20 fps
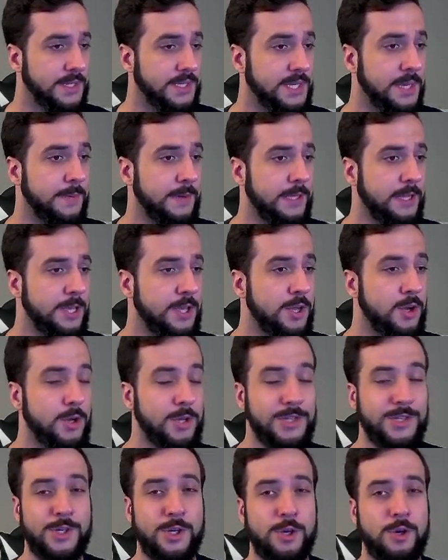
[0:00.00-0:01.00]
Typically, you
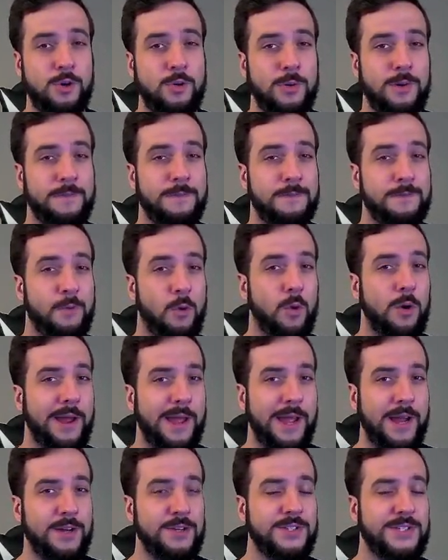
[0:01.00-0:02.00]
can do 4
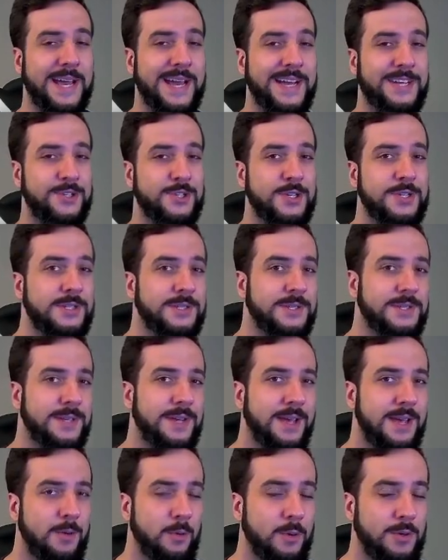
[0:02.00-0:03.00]
Air Slashes,
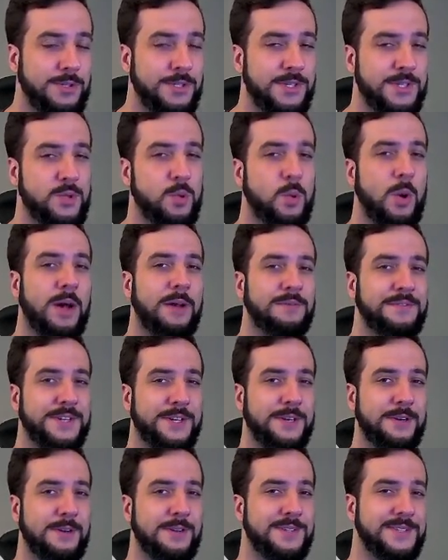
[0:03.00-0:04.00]
which is 12
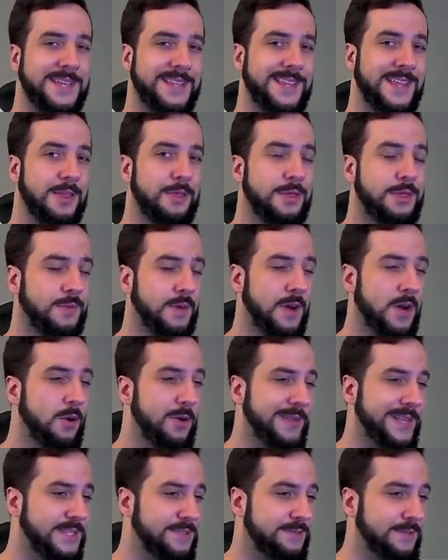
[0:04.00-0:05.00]
turns, and then throw,
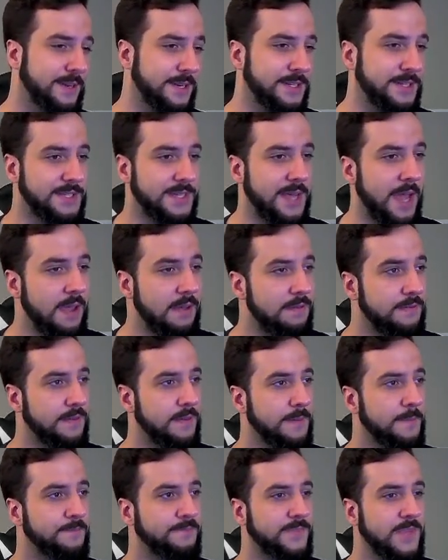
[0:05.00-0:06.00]
and that's very safe.
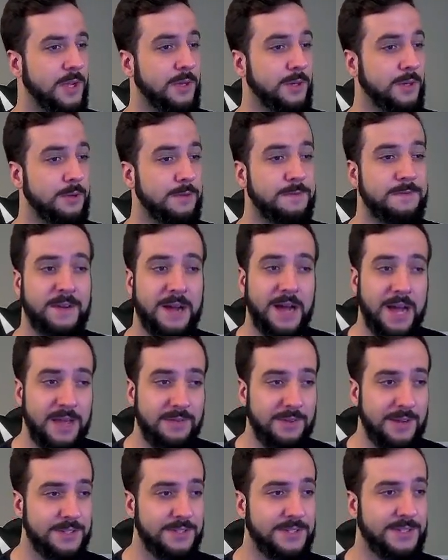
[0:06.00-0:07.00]
You can do
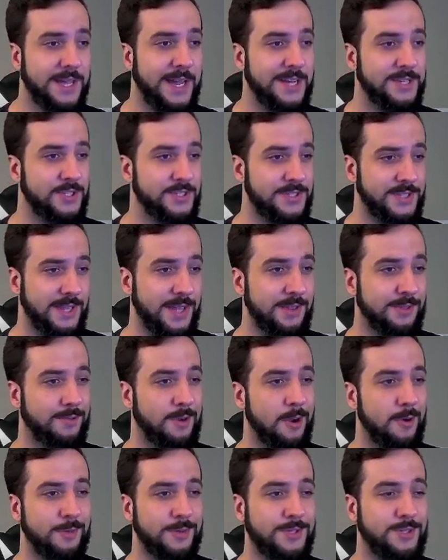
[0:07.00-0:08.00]
5 Air Slashes and then
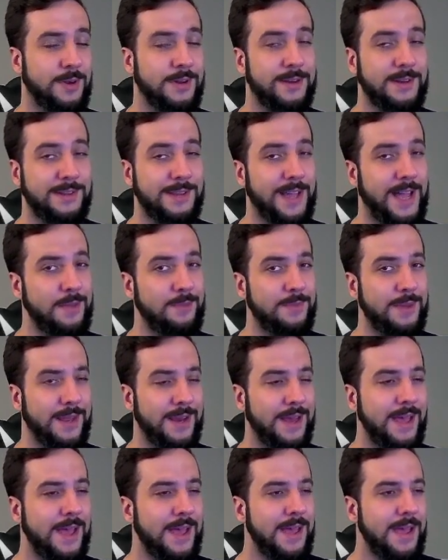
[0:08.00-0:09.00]
throw, but you're on
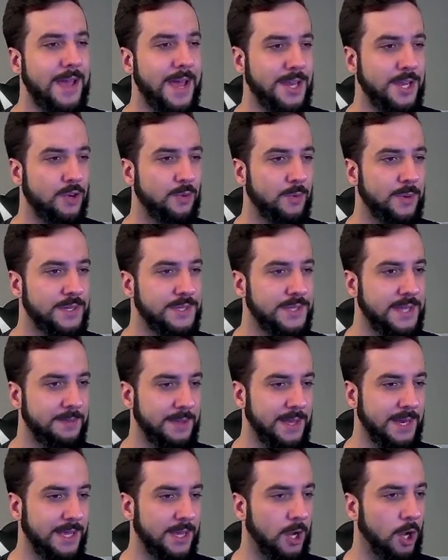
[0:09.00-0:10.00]
alignment, and you risk them
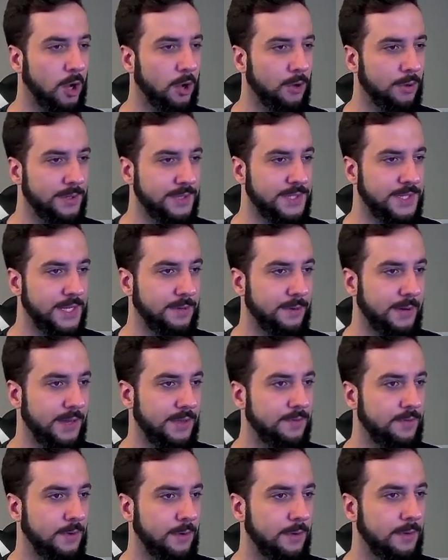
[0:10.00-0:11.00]
getting a whole
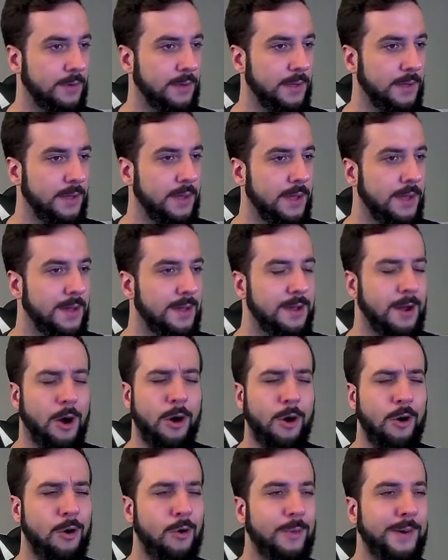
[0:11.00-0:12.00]
Incinerate through.
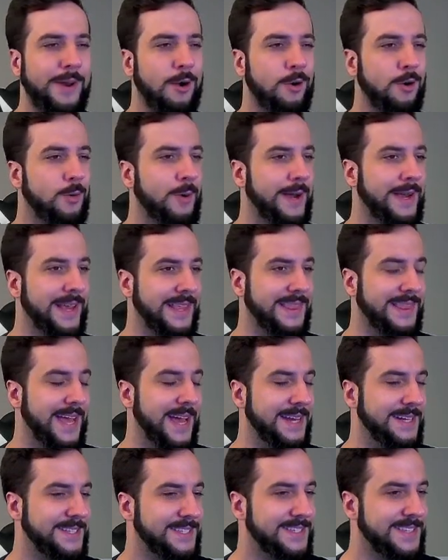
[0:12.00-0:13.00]
Oh, we don't quite get
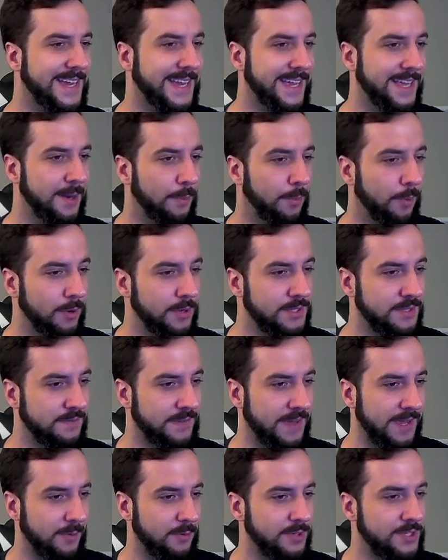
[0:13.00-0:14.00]
that second Poison
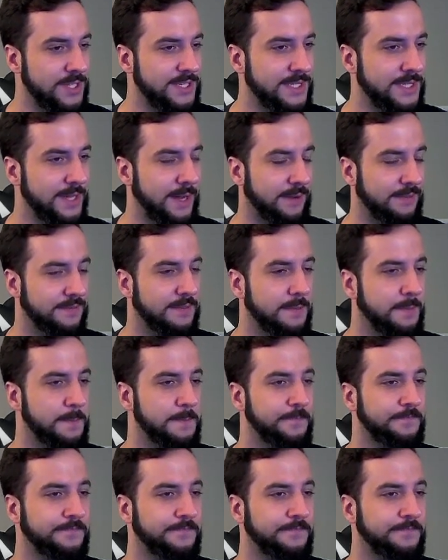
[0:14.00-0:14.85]
Fang, which is tough.